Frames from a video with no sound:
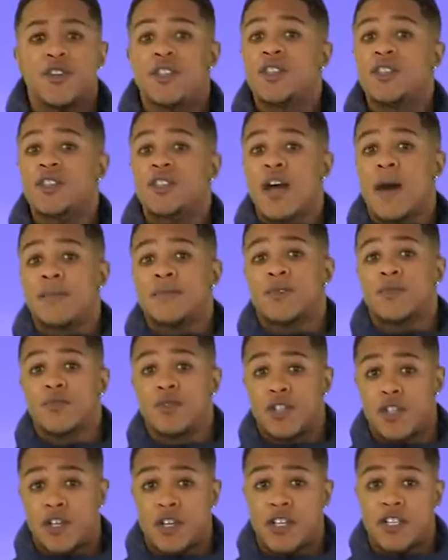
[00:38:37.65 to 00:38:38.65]
Tristan Thompson
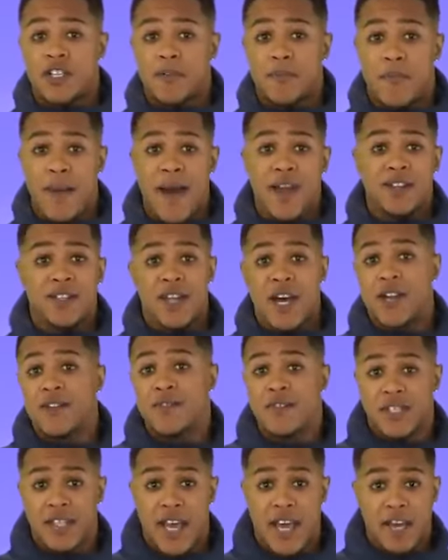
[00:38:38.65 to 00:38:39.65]
was looking to bounce out
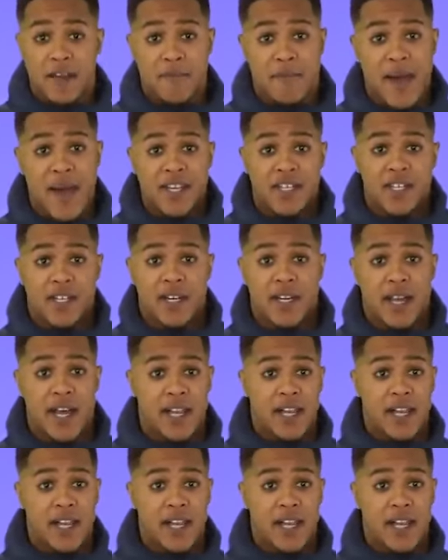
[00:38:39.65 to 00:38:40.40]
of his gated mansion in